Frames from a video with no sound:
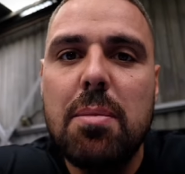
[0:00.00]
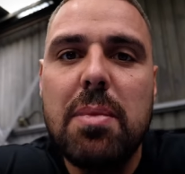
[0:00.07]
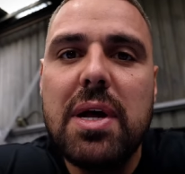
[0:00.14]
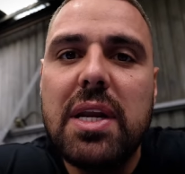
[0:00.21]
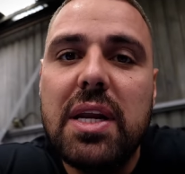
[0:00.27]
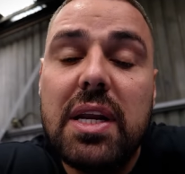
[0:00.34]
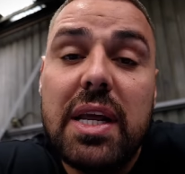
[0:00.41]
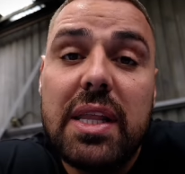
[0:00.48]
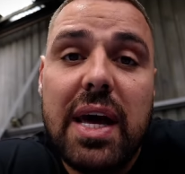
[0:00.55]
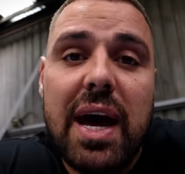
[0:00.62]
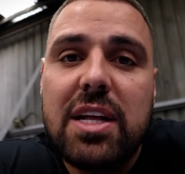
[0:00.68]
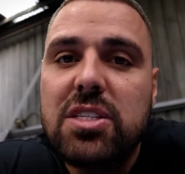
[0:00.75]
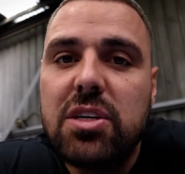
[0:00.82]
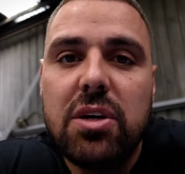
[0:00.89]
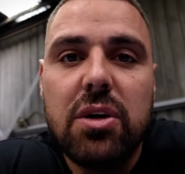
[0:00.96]
meaning that they
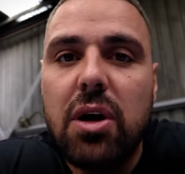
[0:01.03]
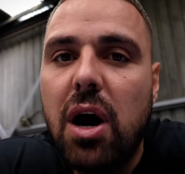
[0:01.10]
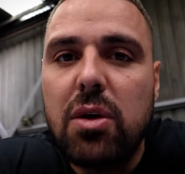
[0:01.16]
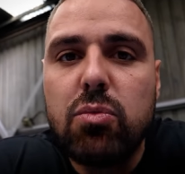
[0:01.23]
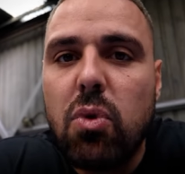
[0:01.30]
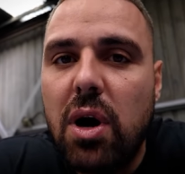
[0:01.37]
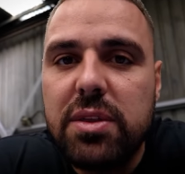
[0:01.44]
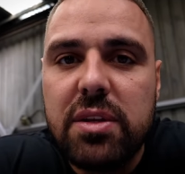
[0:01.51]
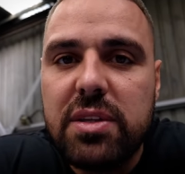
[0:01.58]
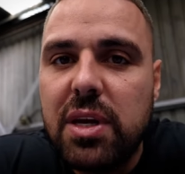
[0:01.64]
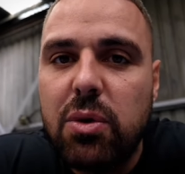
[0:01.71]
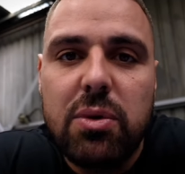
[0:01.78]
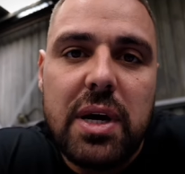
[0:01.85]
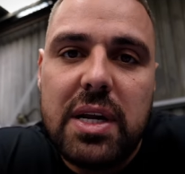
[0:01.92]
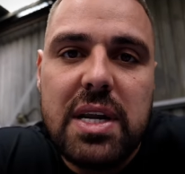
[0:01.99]
had to unwind the
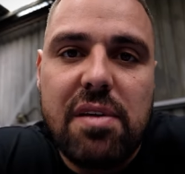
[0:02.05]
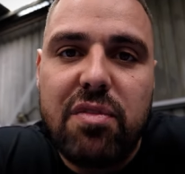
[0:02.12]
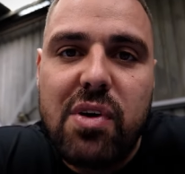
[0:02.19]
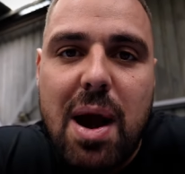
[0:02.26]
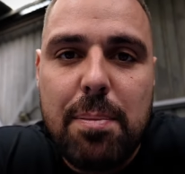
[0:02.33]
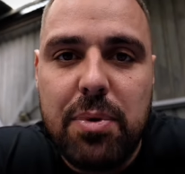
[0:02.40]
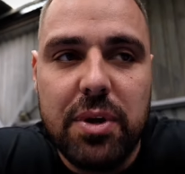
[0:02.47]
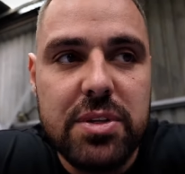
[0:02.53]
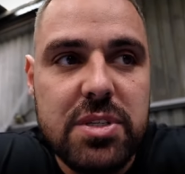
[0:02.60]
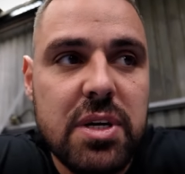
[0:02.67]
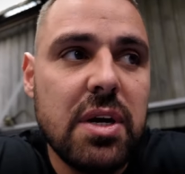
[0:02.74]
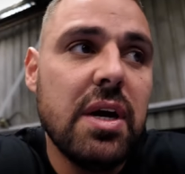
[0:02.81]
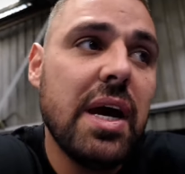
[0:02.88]
deal, it never happened.